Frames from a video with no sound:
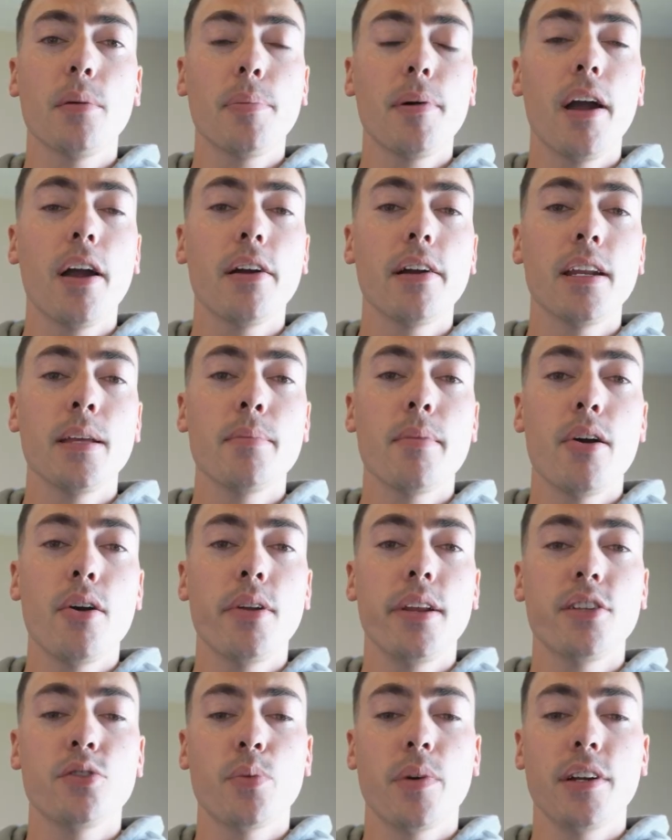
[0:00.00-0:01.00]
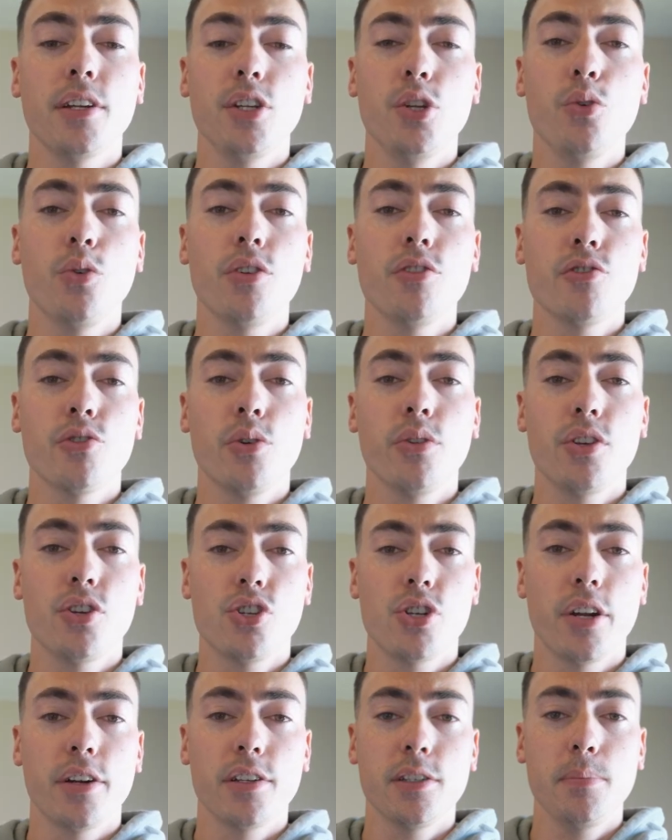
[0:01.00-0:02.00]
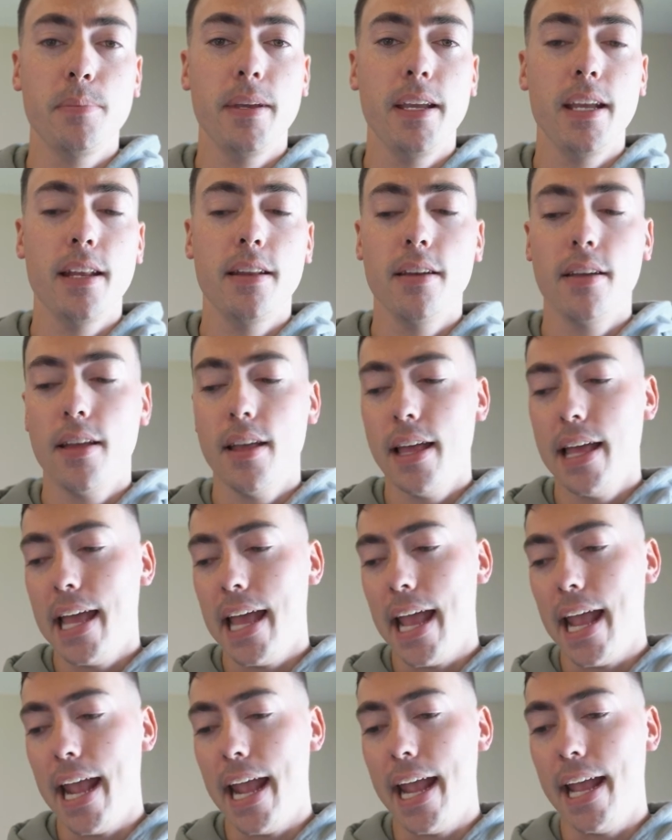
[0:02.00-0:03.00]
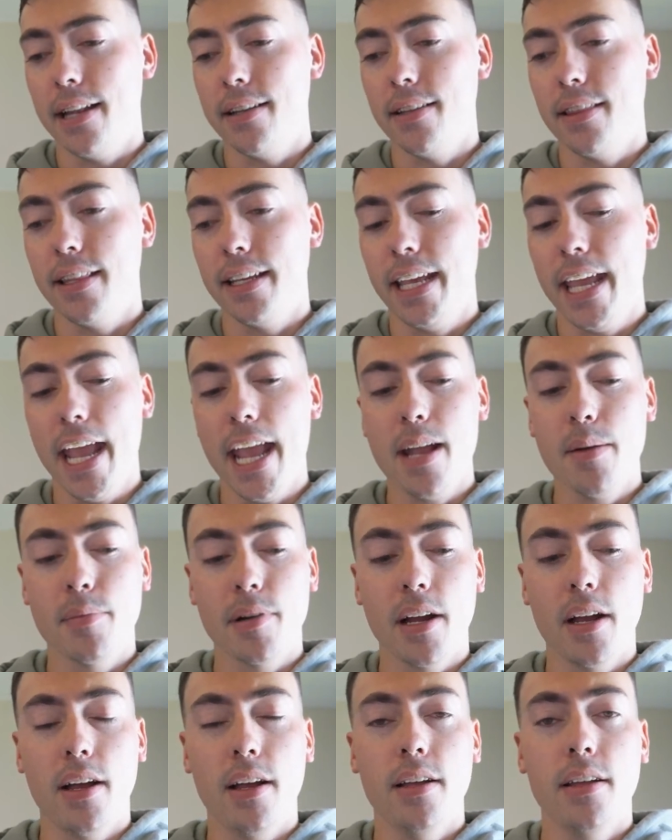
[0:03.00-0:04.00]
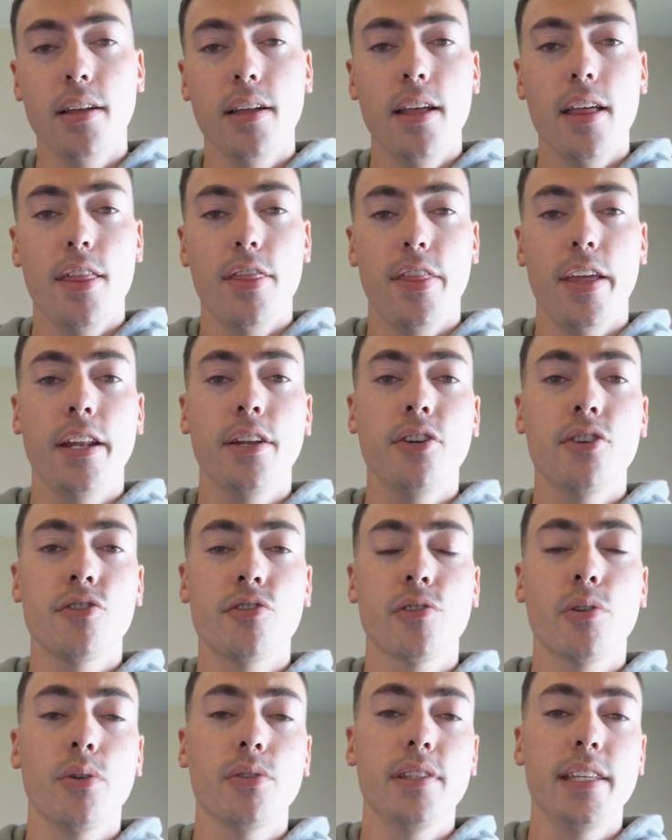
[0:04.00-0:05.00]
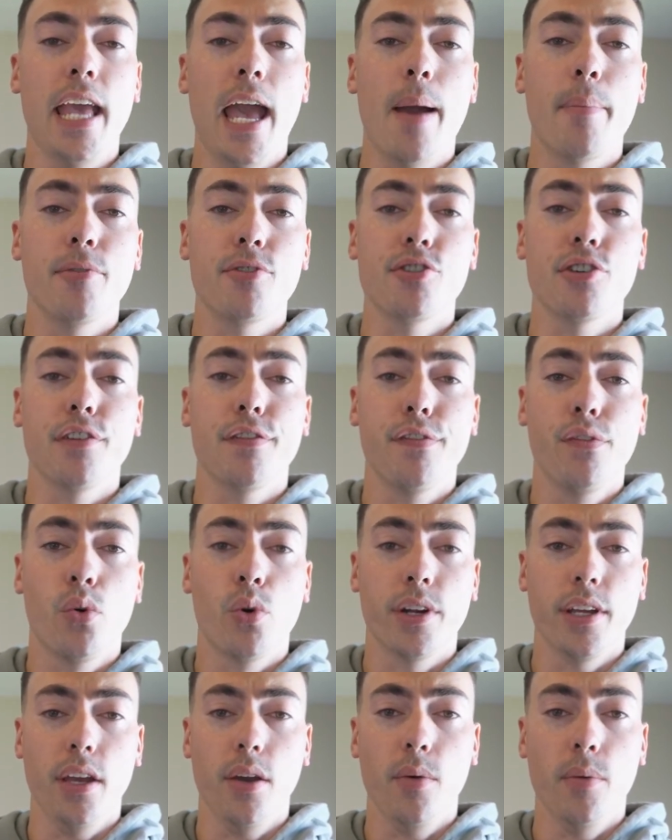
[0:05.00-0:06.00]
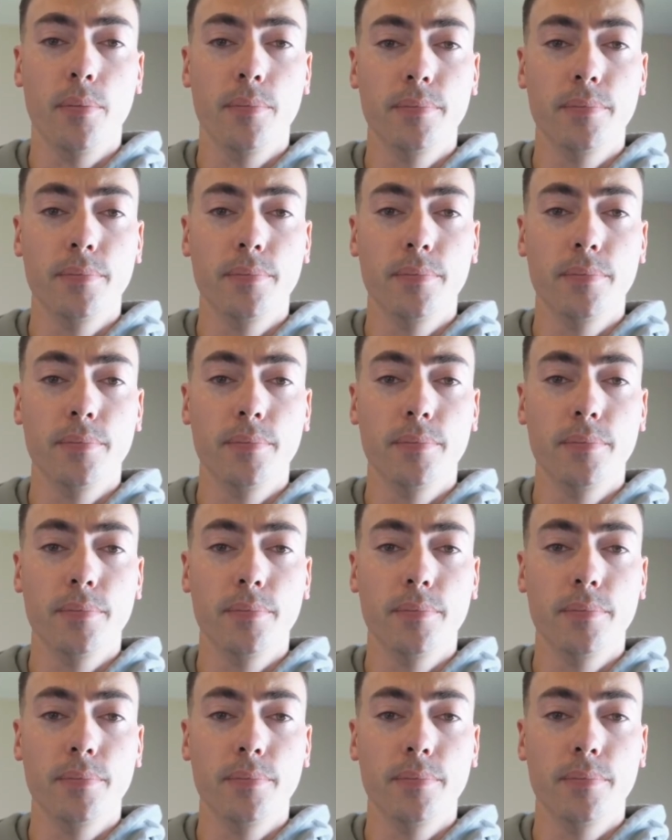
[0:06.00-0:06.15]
priority mode is where you control the shutter speed and the camera then controls the aperture for you.